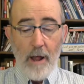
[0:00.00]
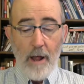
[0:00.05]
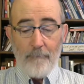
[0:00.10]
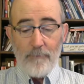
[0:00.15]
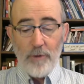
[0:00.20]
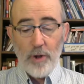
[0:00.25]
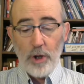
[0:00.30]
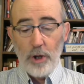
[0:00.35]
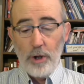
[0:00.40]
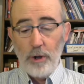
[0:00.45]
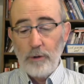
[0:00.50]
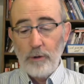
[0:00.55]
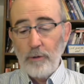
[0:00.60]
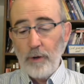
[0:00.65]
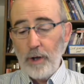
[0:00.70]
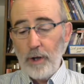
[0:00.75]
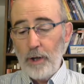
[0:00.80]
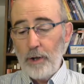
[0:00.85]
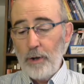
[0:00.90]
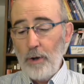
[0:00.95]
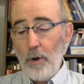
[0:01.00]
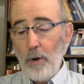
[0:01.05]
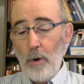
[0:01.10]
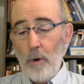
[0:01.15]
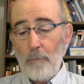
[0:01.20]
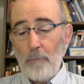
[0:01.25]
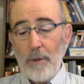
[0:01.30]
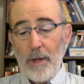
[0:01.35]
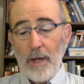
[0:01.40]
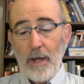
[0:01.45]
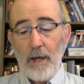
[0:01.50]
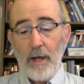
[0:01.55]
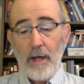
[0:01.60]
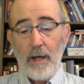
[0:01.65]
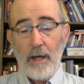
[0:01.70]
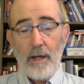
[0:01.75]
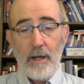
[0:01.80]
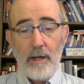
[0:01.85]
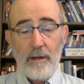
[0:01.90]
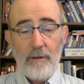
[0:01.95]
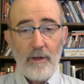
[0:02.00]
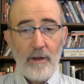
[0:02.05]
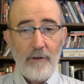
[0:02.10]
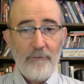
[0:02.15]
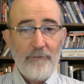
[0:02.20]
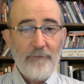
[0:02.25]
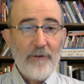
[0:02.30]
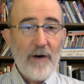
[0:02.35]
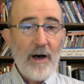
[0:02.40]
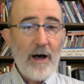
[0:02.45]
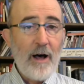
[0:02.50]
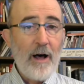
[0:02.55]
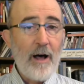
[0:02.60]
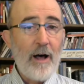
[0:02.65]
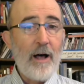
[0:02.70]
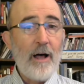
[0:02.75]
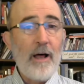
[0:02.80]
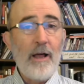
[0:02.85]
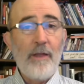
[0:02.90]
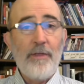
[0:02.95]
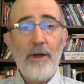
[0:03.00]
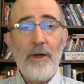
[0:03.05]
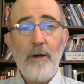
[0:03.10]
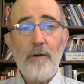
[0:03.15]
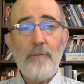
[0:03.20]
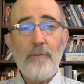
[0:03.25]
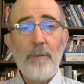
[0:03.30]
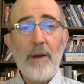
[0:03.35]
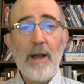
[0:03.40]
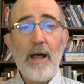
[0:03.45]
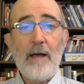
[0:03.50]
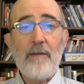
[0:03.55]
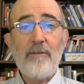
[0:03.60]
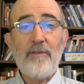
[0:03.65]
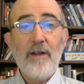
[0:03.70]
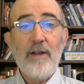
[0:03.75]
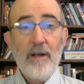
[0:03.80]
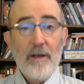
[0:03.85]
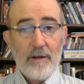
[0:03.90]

Children, obey the Father's blessed